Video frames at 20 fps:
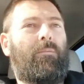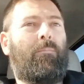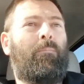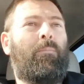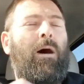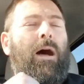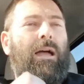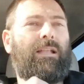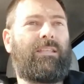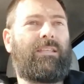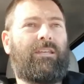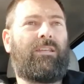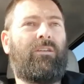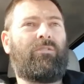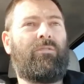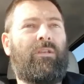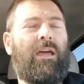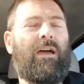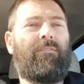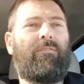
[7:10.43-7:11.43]
But
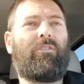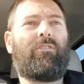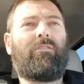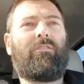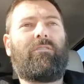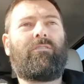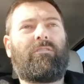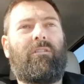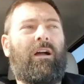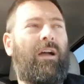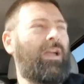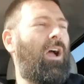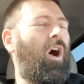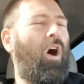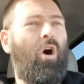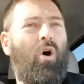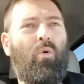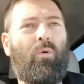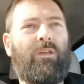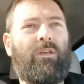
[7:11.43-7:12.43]
I
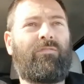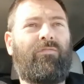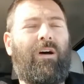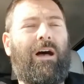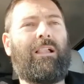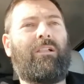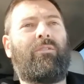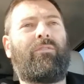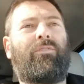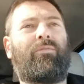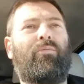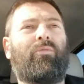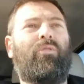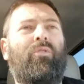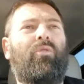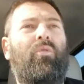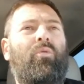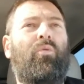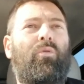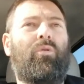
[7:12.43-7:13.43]
always follow
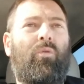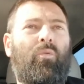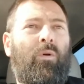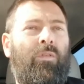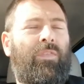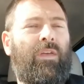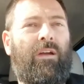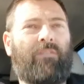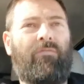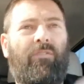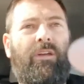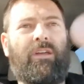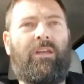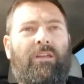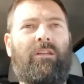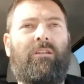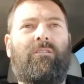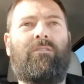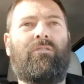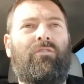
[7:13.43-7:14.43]
through with
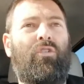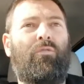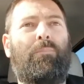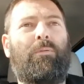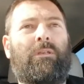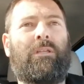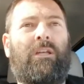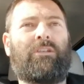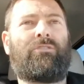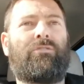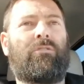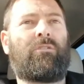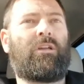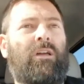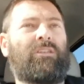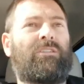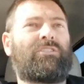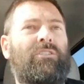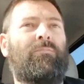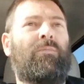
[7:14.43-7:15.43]
every new potential
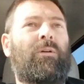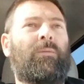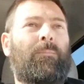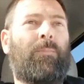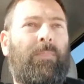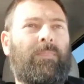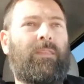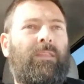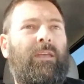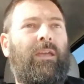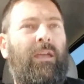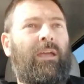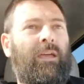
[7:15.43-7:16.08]
customer.